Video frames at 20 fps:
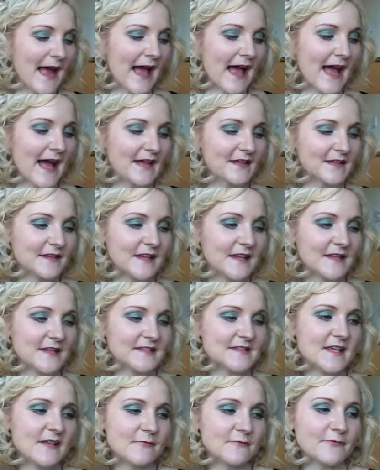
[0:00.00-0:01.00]
And that
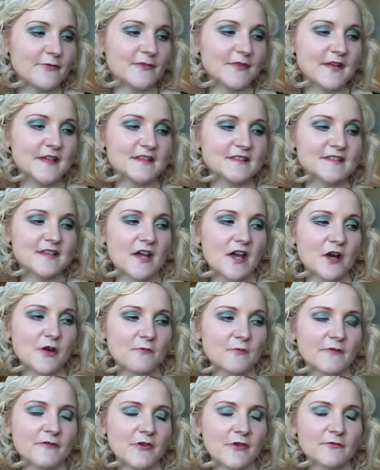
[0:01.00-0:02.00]
is it for this
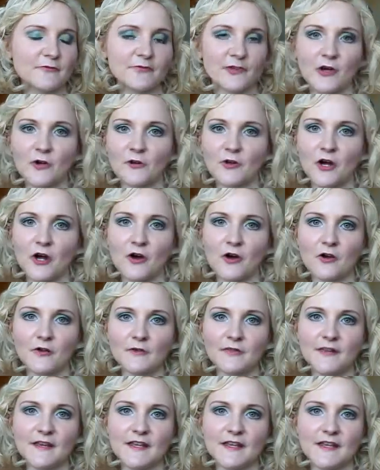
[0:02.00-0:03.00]
review vlog
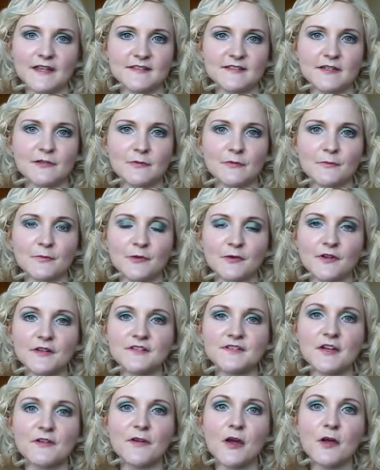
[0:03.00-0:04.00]
on the Yve Saint Laurent products. So I